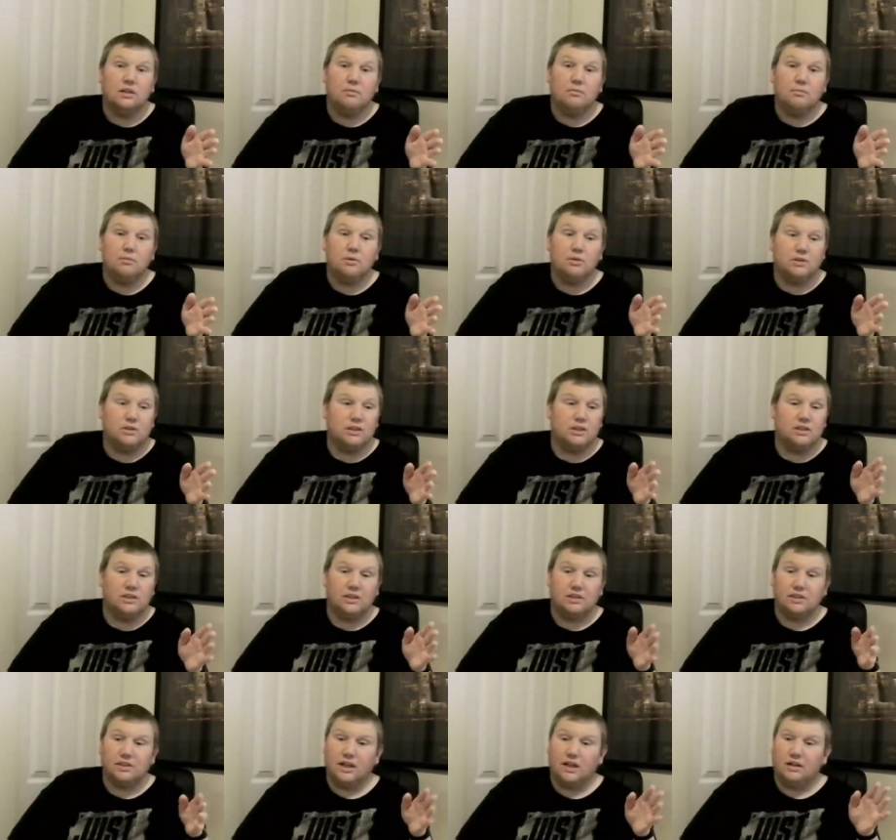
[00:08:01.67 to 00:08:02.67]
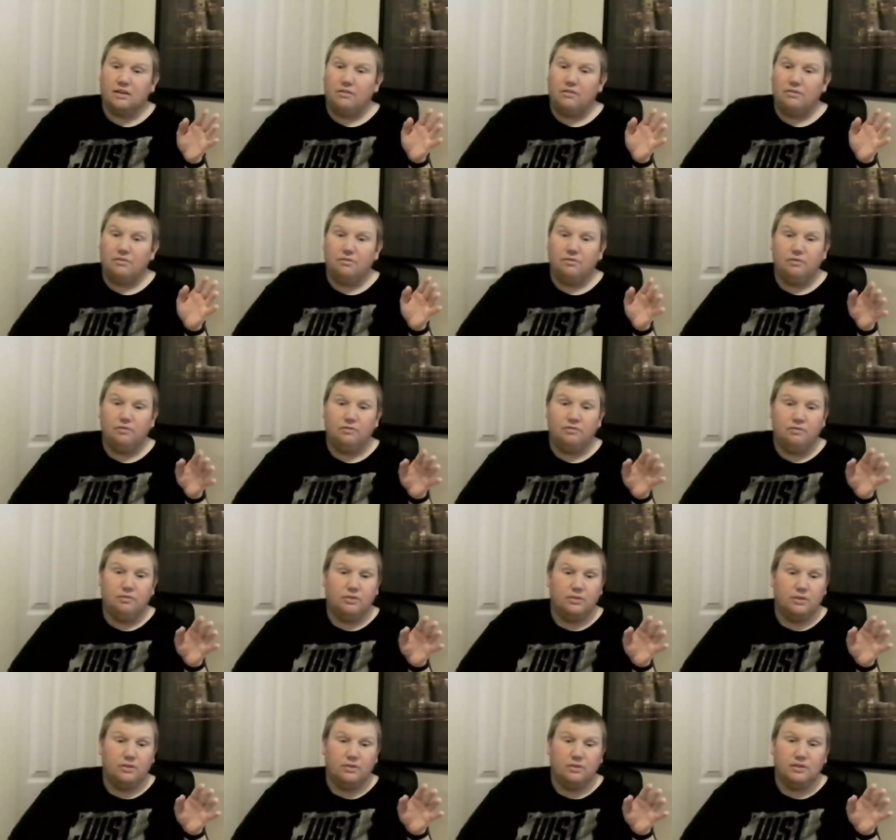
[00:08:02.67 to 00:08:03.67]
Moose did this kind of
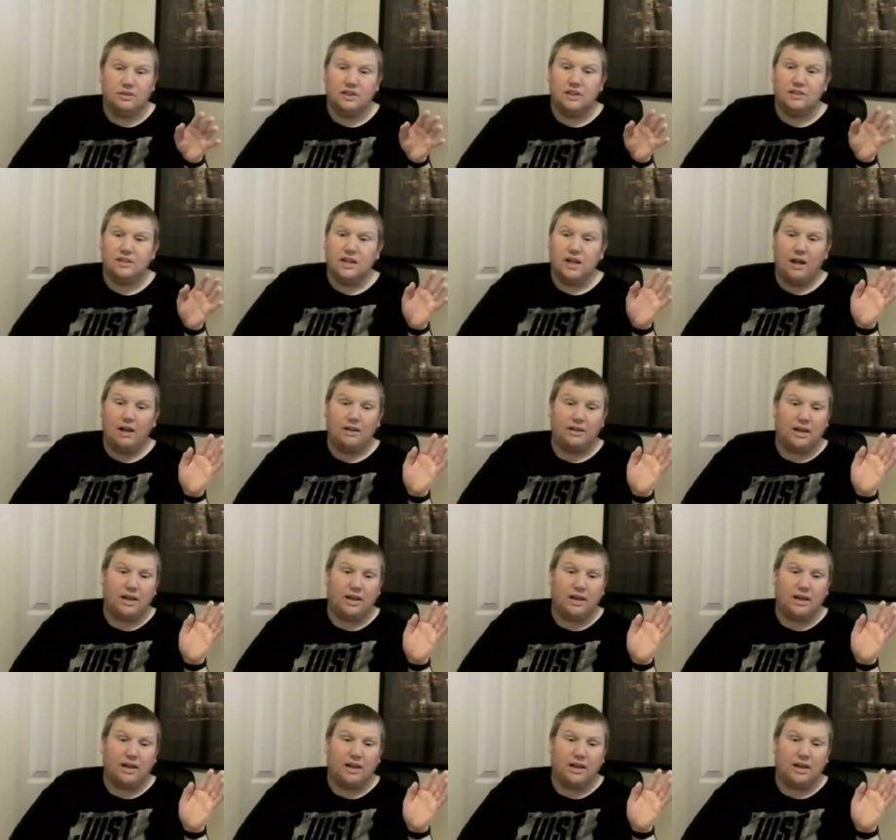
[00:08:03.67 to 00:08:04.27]
sit down,